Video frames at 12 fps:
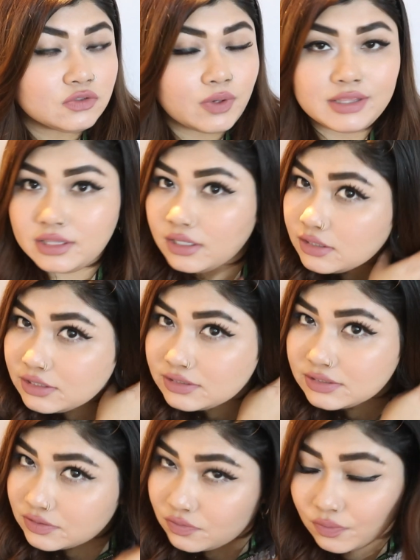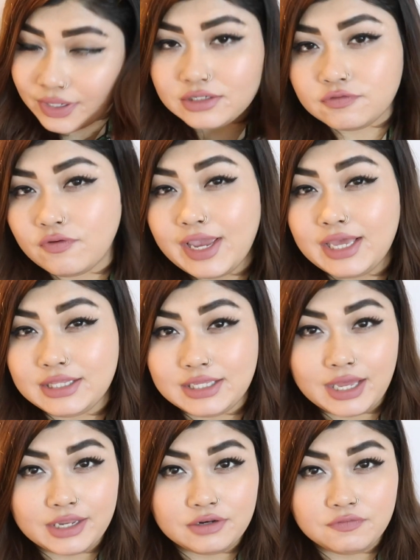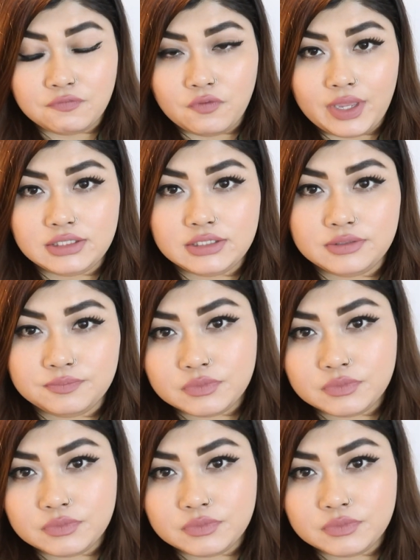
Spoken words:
So I think this is great for any kind of event.